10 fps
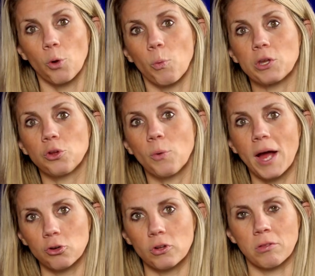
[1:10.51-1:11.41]
When you
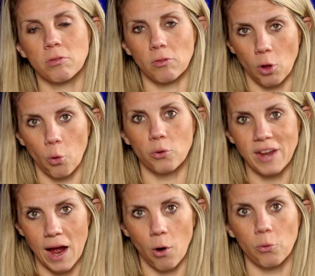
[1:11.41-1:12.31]
actually slow
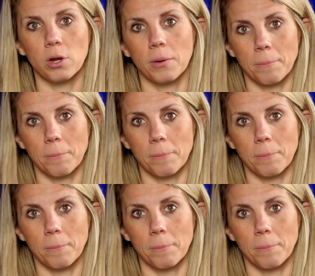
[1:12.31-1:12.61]
down